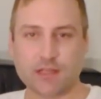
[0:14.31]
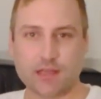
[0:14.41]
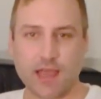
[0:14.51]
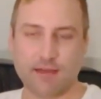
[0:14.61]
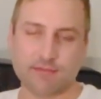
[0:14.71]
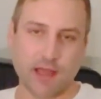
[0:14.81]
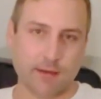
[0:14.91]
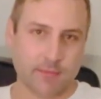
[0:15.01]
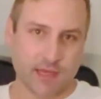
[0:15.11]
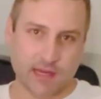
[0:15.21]
have not
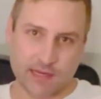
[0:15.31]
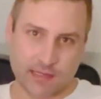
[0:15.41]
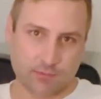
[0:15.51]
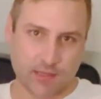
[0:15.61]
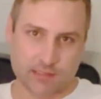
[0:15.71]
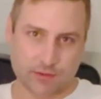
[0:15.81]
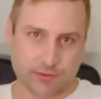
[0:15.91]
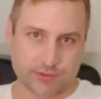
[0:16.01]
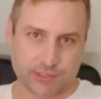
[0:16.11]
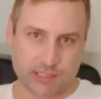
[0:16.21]
made any
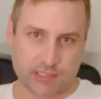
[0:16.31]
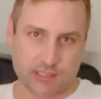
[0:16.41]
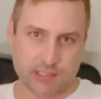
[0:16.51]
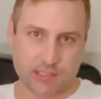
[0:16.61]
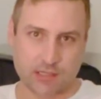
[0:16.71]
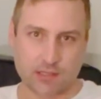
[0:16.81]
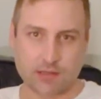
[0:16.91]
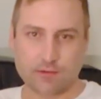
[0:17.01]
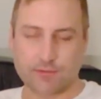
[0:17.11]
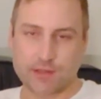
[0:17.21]
resolutions
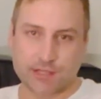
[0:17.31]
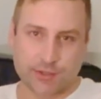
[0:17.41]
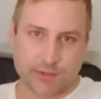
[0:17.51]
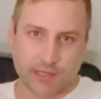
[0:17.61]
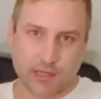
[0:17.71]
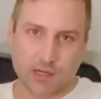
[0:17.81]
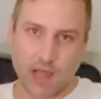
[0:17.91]
for the new year.